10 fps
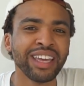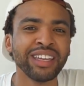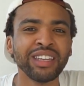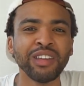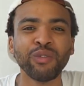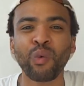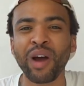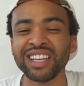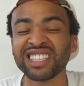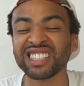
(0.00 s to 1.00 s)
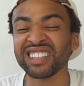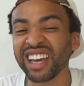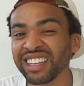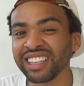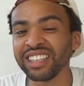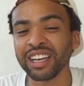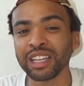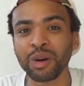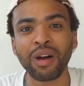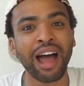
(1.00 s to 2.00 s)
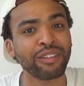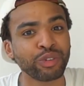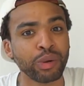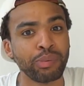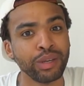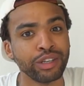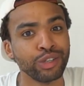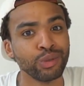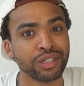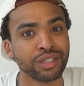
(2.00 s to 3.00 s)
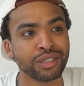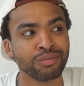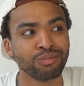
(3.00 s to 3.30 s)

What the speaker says: and leave white slightly yellow after repeated uses.